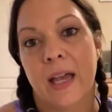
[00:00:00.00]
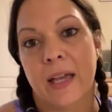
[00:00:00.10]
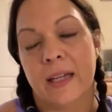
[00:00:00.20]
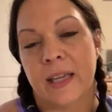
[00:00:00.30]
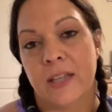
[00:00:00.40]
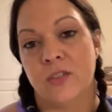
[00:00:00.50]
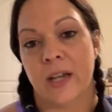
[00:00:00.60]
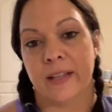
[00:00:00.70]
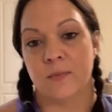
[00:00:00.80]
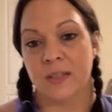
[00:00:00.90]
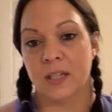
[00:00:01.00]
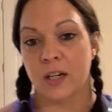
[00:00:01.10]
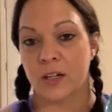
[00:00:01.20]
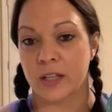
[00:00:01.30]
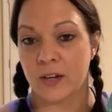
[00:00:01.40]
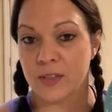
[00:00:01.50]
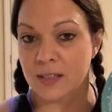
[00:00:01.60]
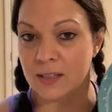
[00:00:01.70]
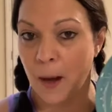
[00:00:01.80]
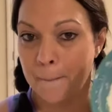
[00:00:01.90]
In case you guys missed it earlier, this
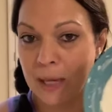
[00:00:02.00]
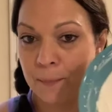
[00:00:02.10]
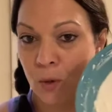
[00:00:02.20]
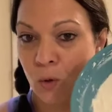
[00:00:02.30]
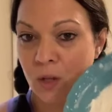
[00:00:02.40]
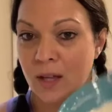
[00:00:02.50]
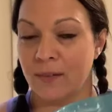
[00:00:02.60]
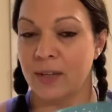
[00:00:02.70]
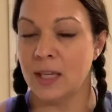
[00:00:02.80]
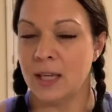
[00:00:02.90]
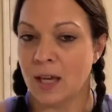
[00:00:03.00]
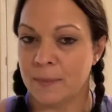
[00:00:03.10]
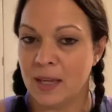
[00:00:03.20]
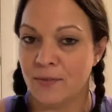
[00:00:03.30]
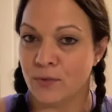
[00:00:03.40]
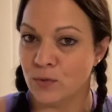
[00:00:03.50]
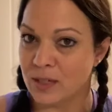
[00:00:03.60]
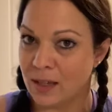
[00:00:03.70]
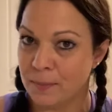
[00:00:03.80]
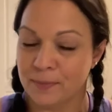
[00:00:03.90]
is our big bowl of yummy fruit
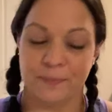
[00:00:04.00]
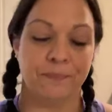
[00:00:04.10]
dip.